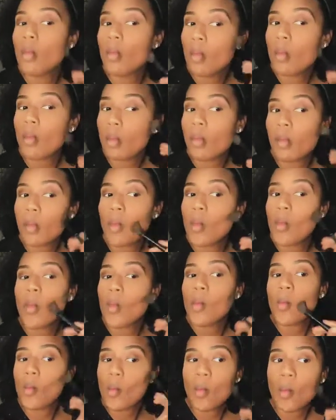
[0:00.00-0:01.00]
I
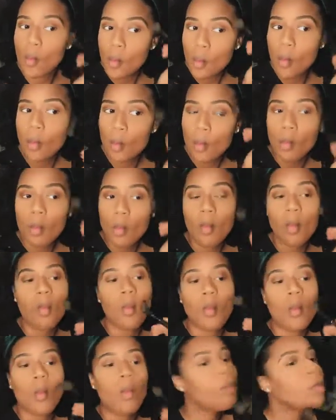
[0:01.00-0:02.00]
always did it that way.
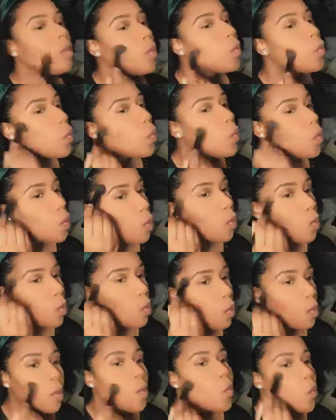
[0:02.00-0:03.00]
But any
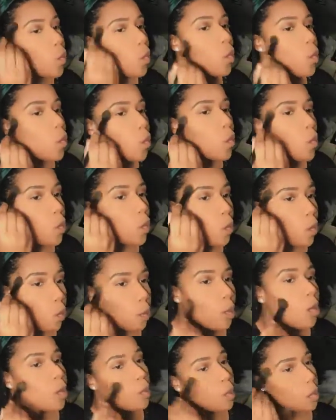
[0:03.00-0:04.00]
foundation powder you have,
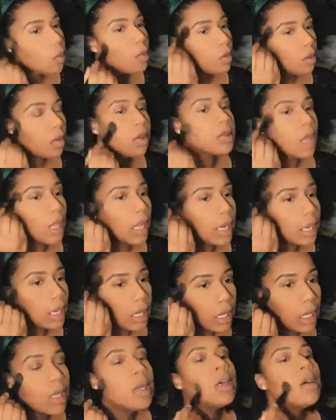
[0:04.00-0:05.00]
just wipe away your
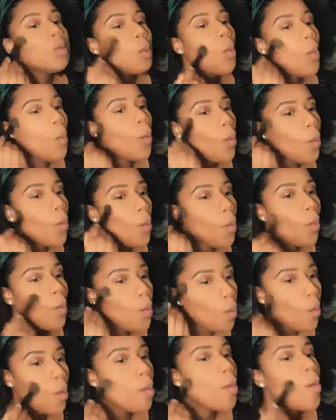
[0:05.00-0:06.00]
baking powder with that.
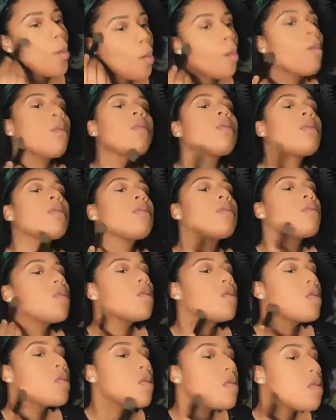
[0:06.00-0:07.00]
So
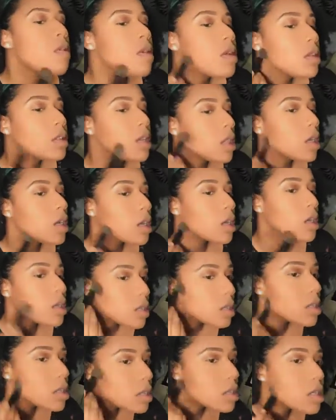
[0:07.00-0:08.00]
now I'm
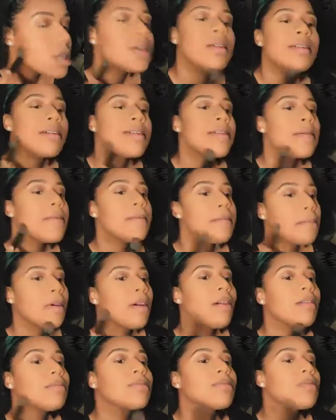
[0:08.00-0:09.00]
going back in
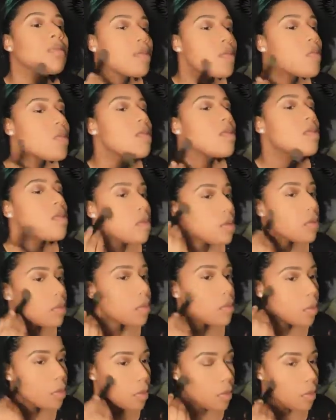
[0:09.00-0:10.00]
to
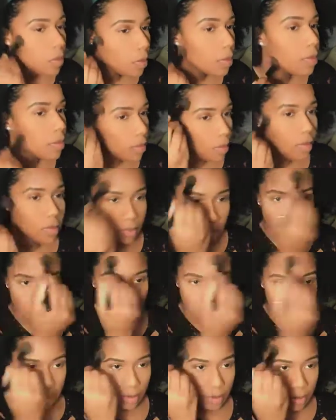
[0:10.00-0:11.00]
define my
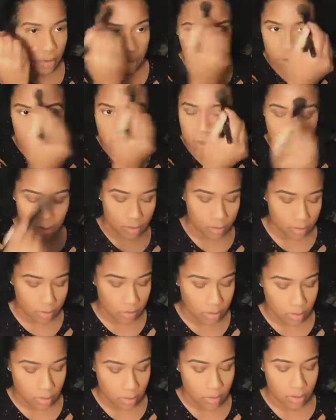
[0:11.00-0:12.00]
contour with an
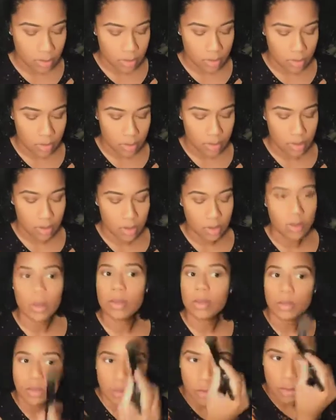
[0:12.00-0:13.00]
E.L.F bronzing
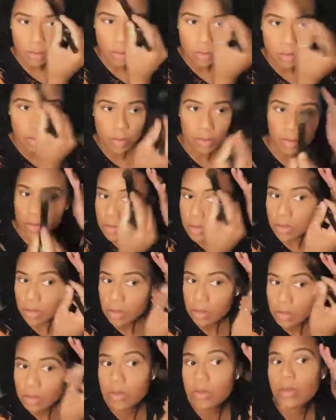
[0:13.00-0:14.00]
powder.
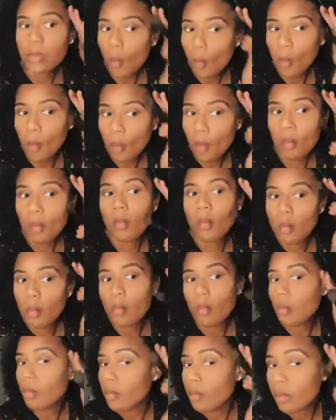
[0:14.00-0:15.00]

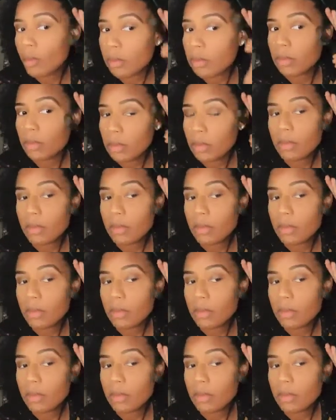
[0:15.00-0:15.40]
Sometimes I can get